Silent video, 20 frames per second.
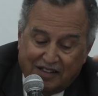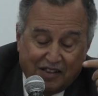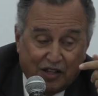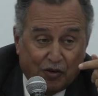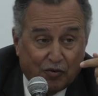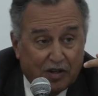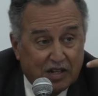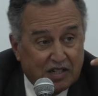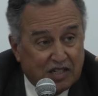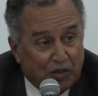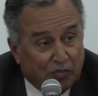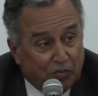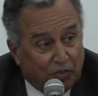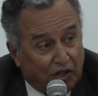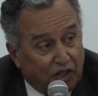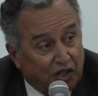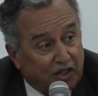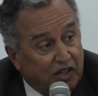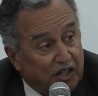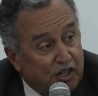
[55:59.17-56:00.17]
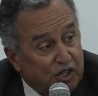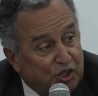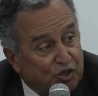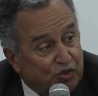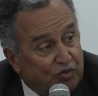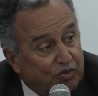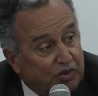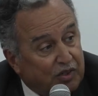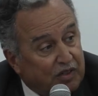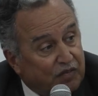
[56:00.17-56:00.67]
there is the political
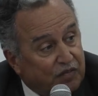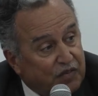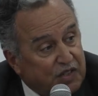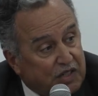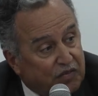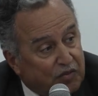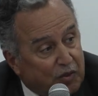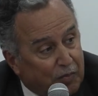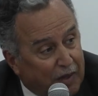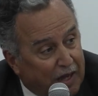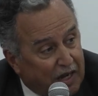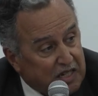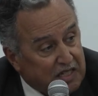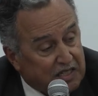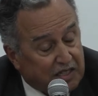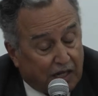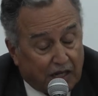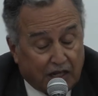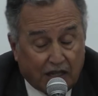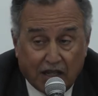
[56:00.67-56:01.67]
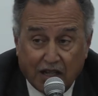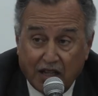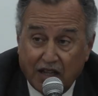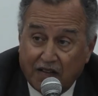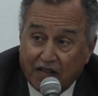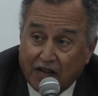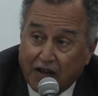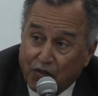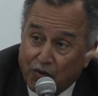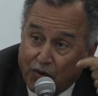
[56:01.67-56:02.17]
issue vis-a-vis Palestine.
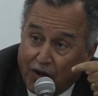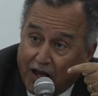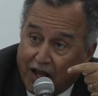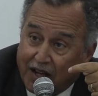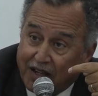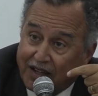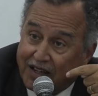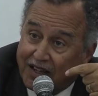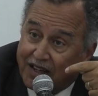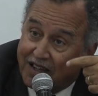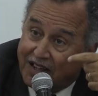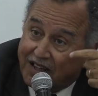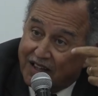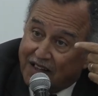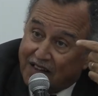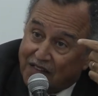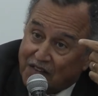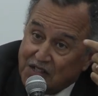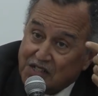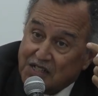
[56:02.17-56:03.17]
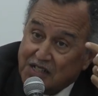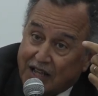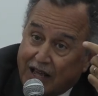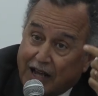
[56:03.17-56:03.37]
On the other hand, this is